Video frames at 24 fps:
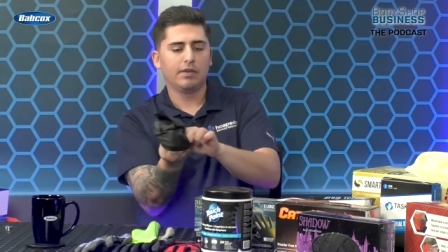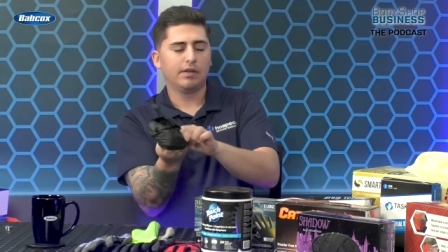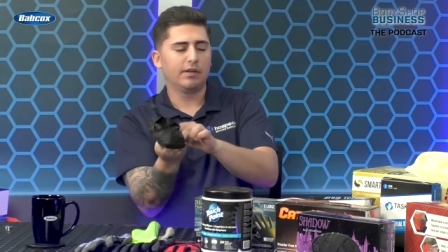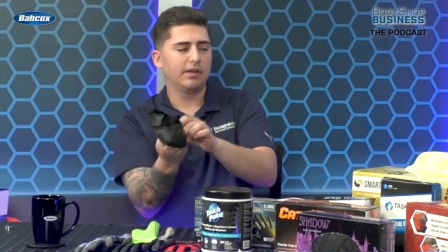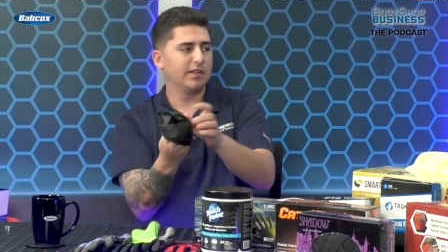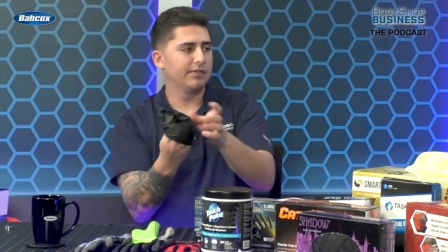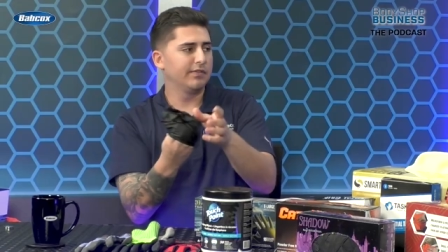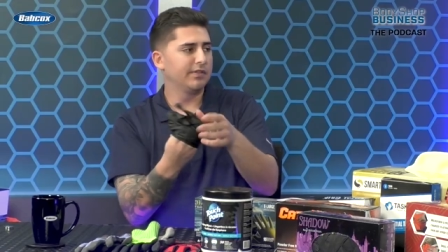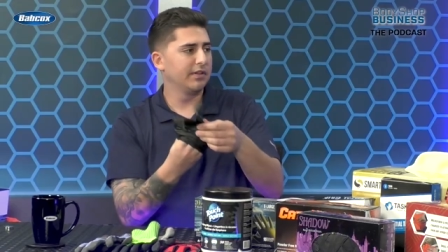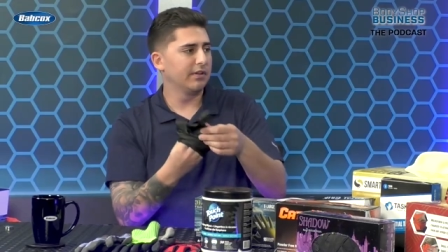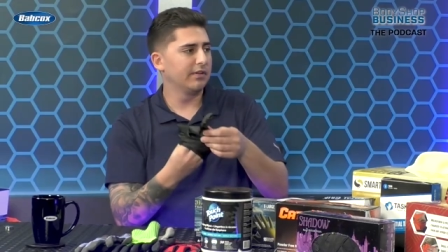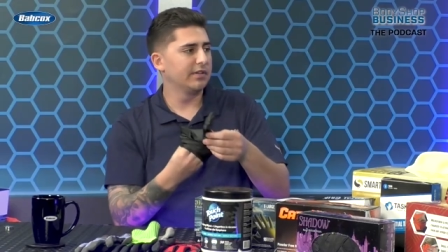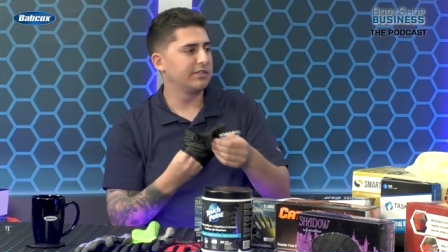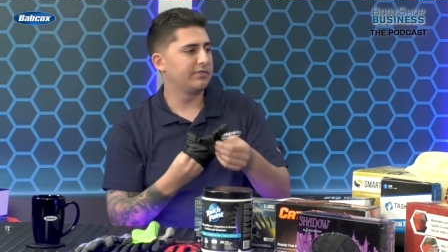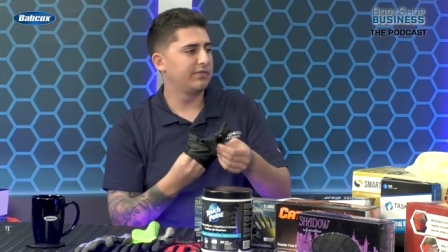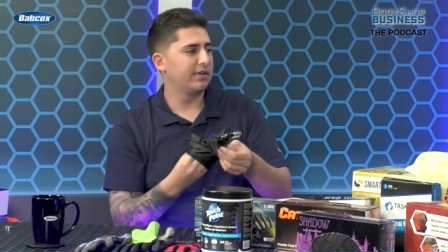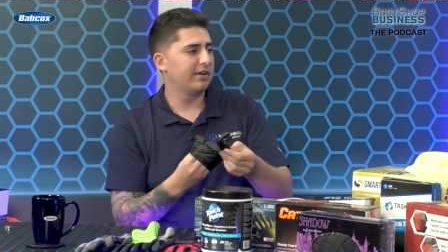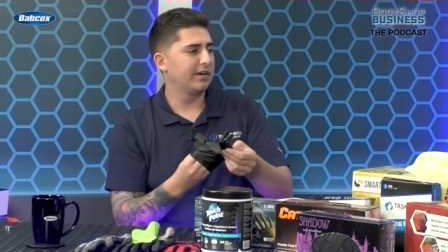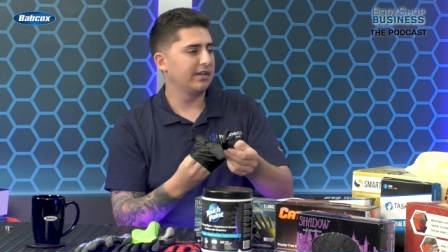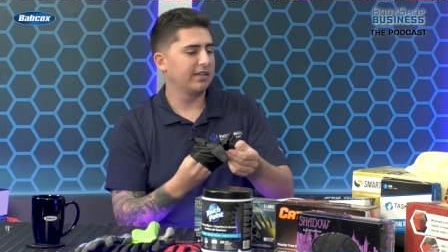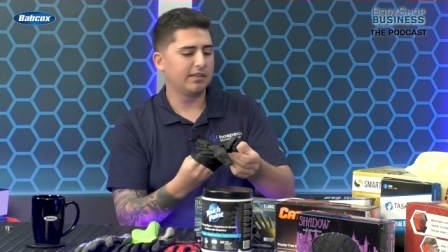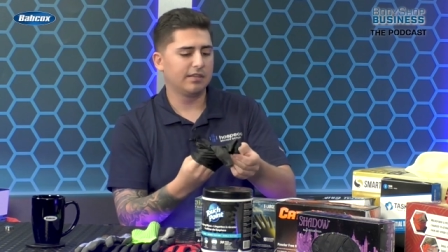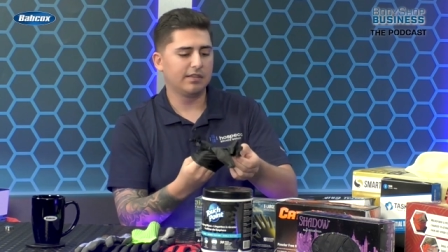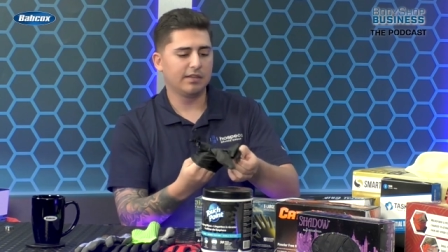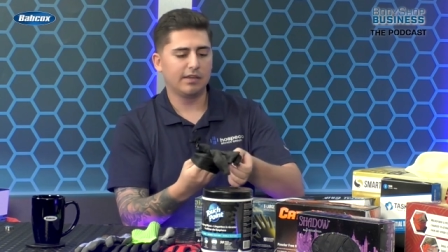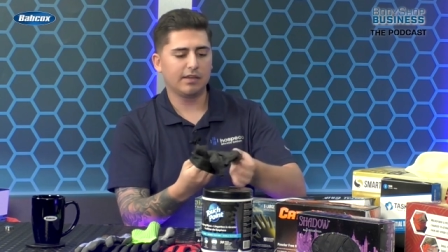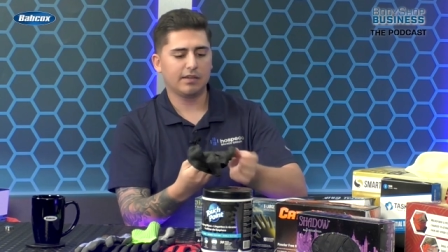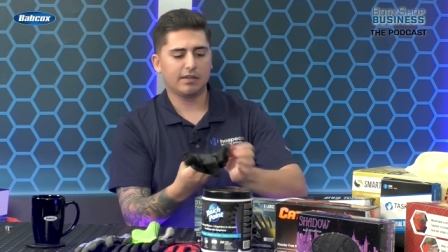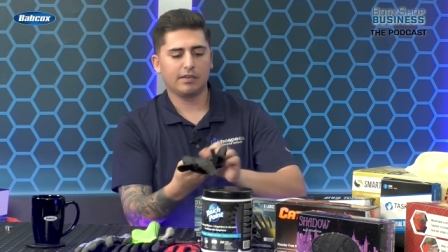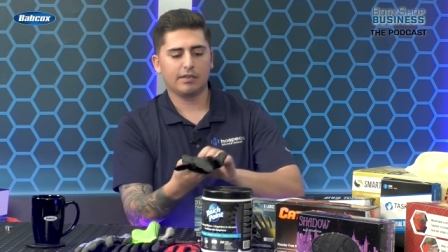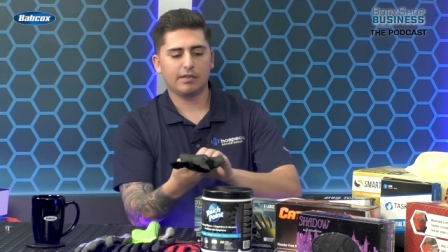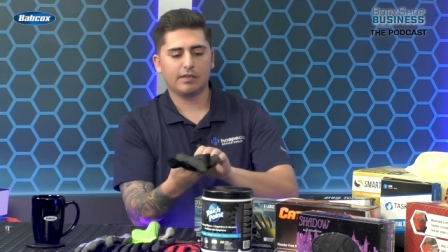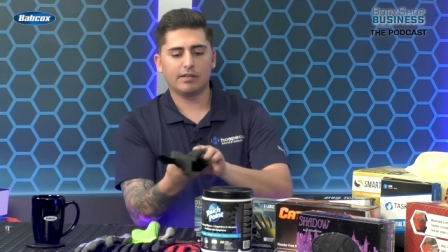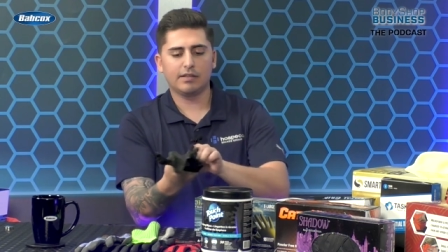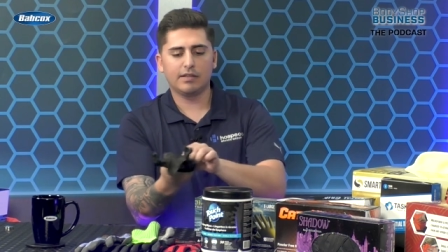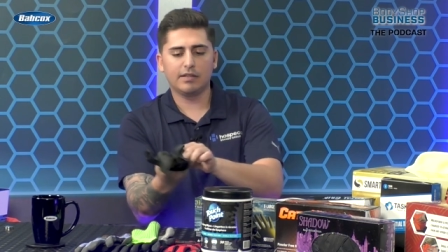And even though it's very
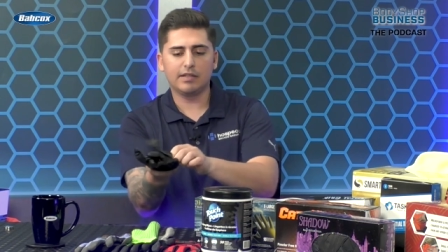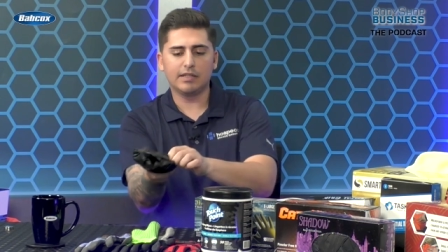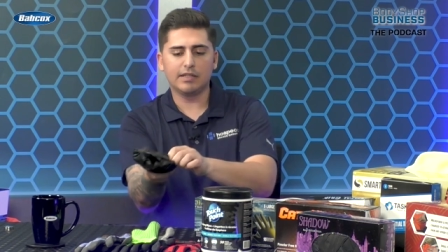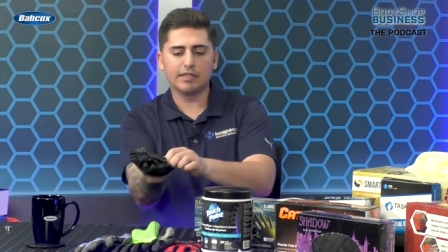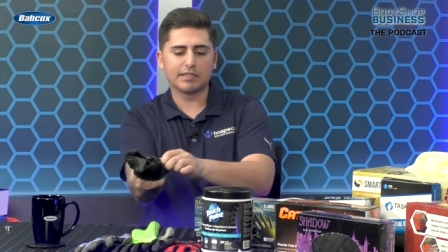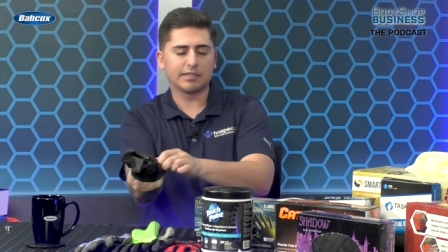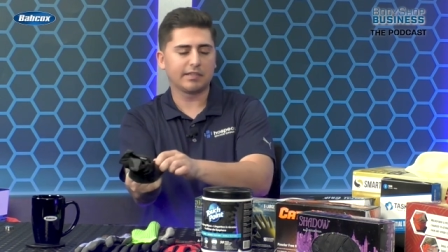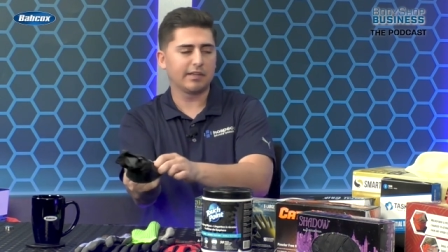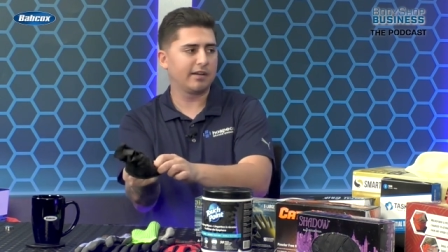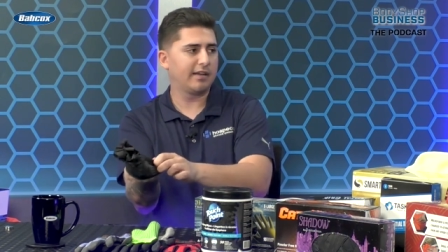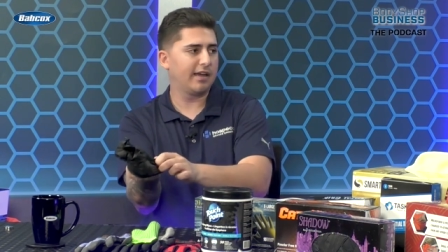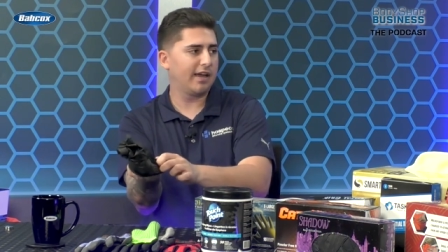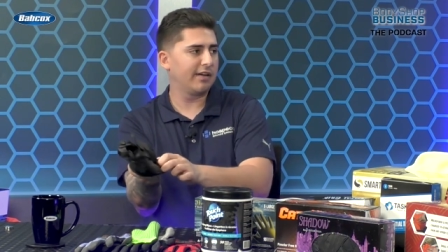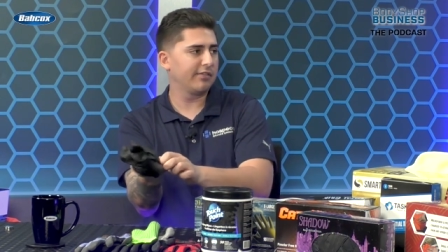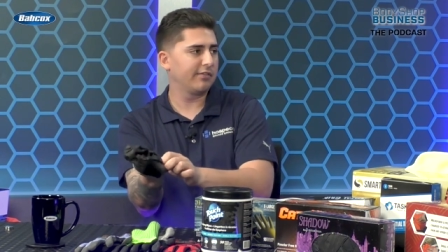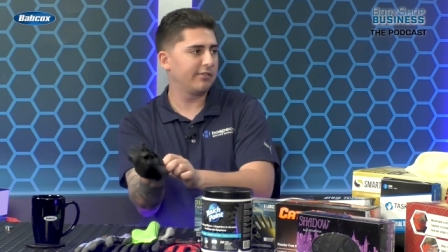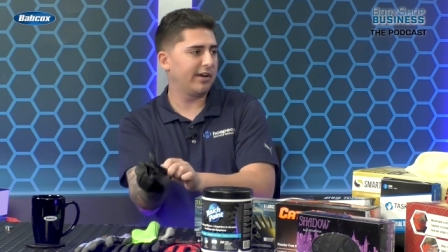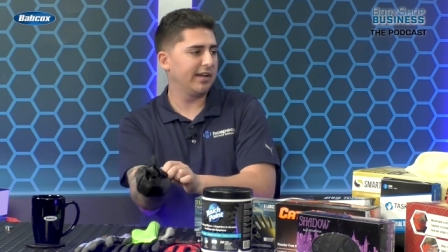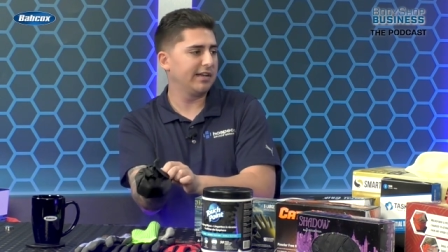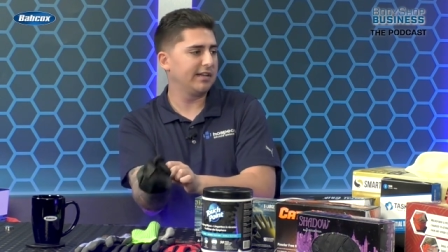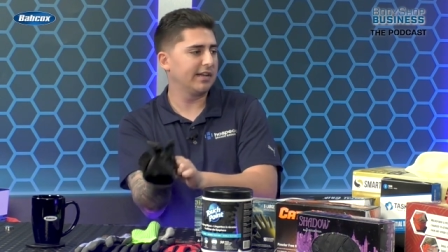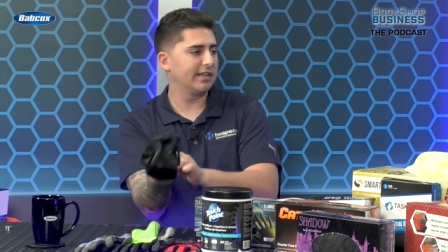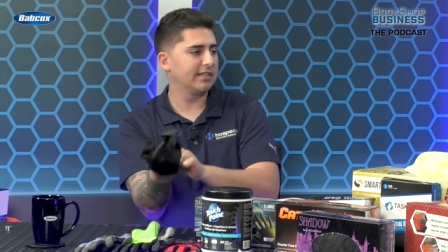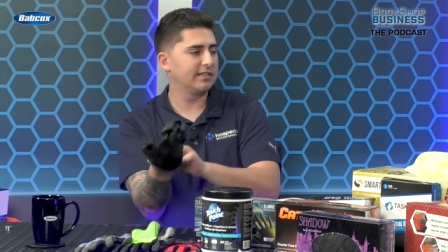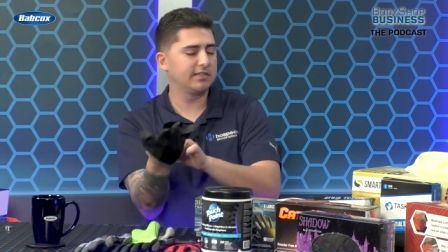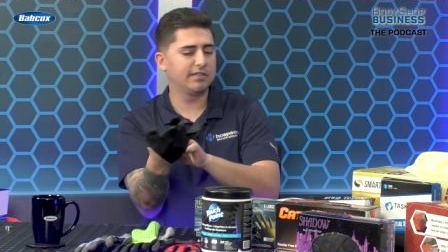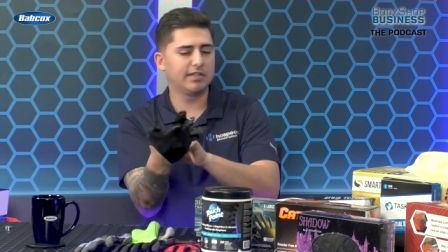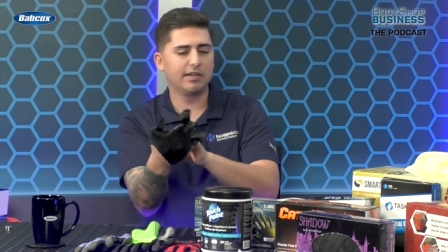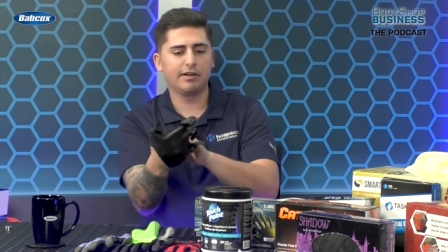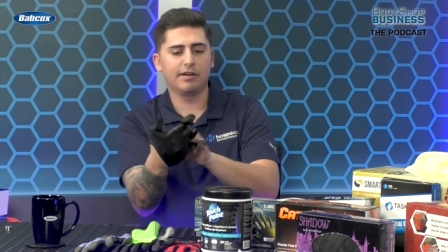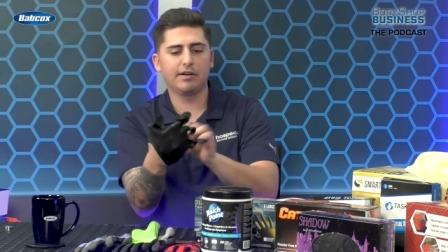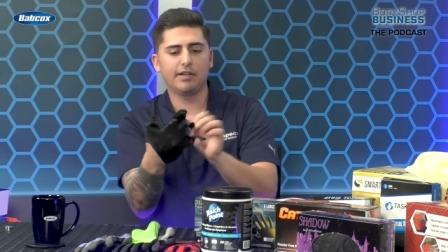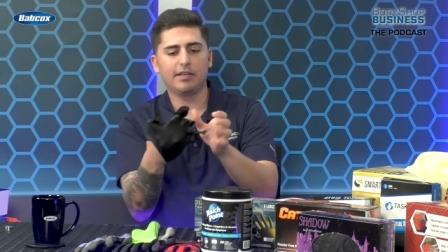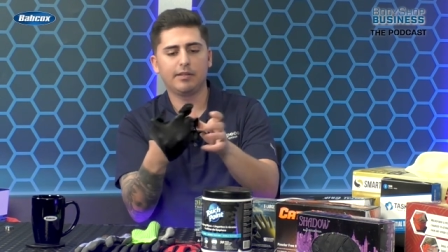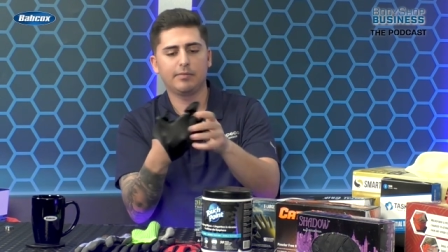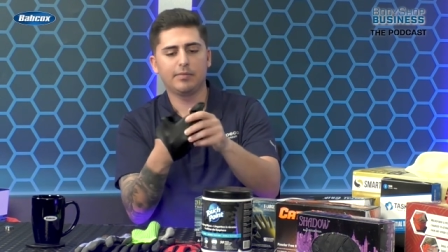thick, it's going to have great
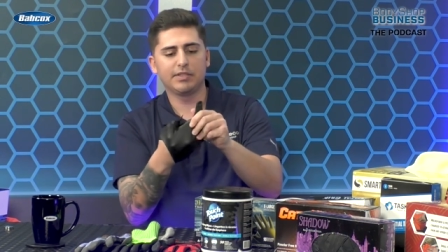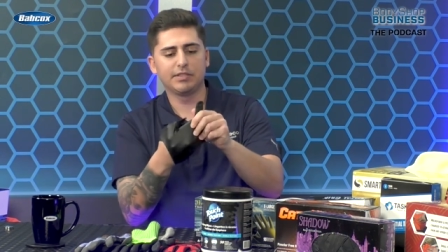dexterity and